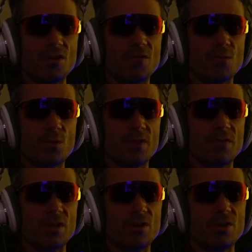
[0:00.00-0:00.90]
for whatever
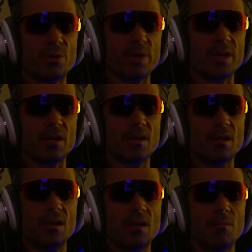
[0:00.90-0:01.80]
you're doing,
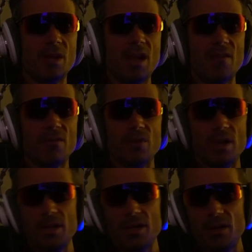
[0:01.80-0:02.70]
I'm going to have it right
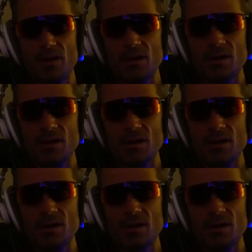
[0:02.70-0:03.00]
in here.